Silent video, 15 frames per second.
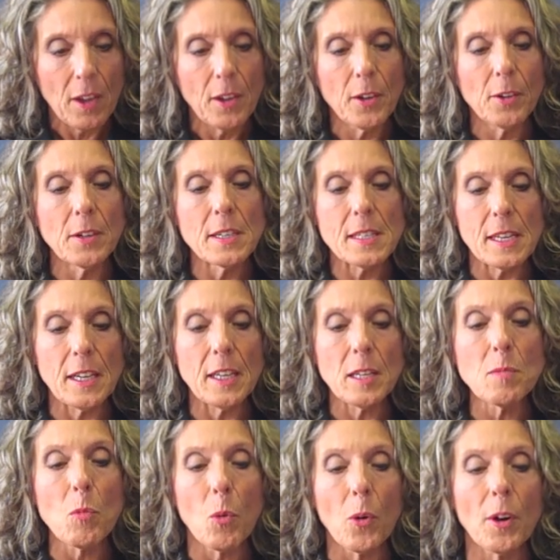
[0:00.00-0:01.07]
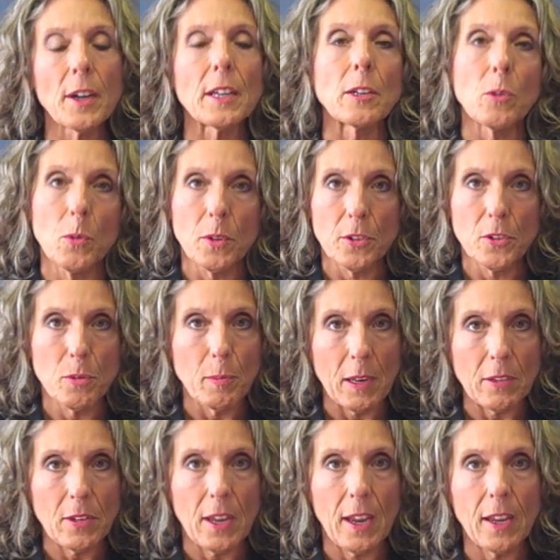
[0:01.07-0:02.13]
who is eating more in order to
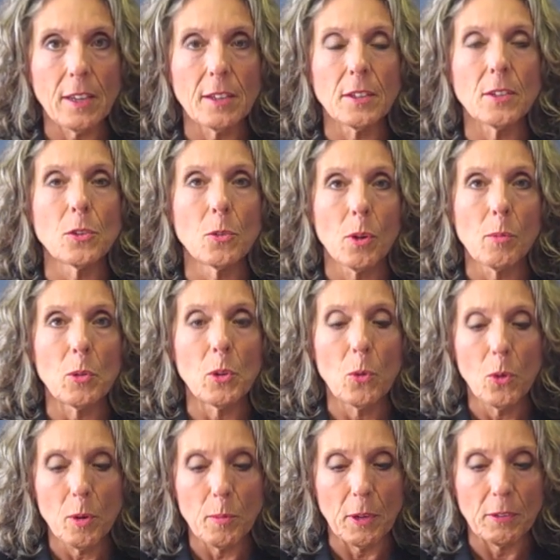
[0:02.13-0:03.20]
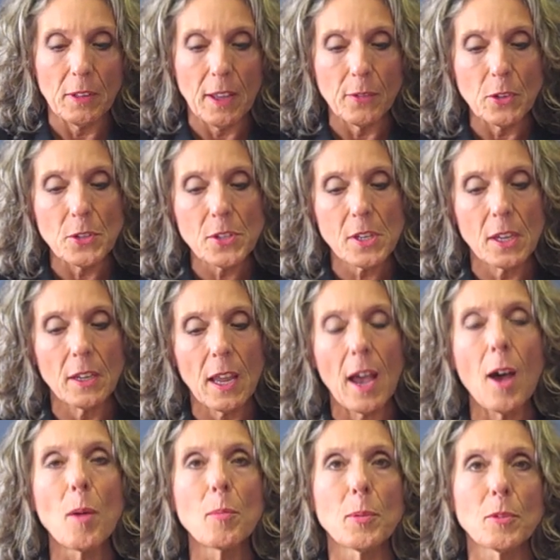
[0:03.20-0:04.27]
maintain normal hormone levels can
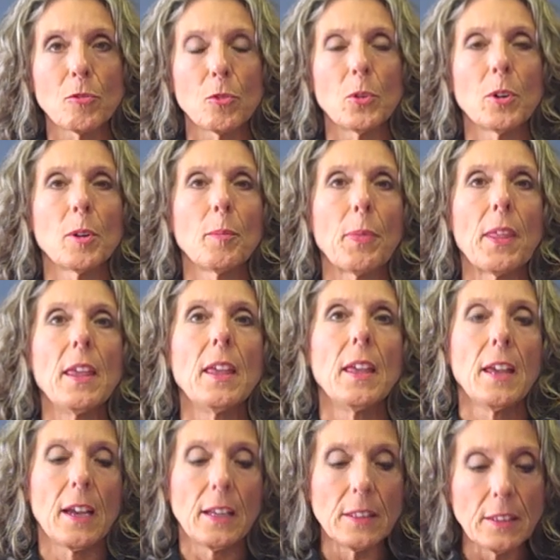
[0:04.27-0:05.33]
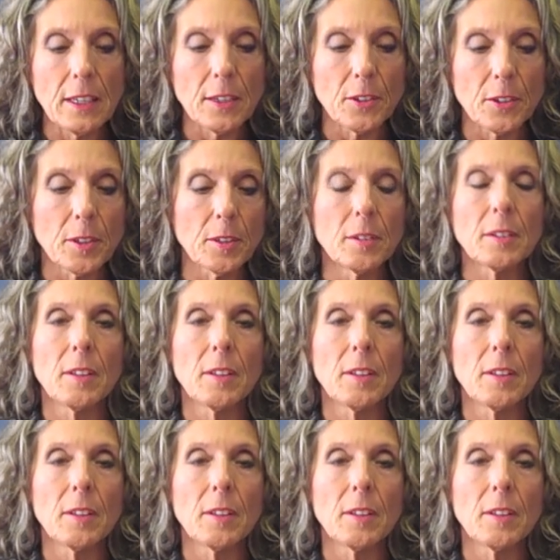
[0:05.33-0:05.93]
outperform a leaner,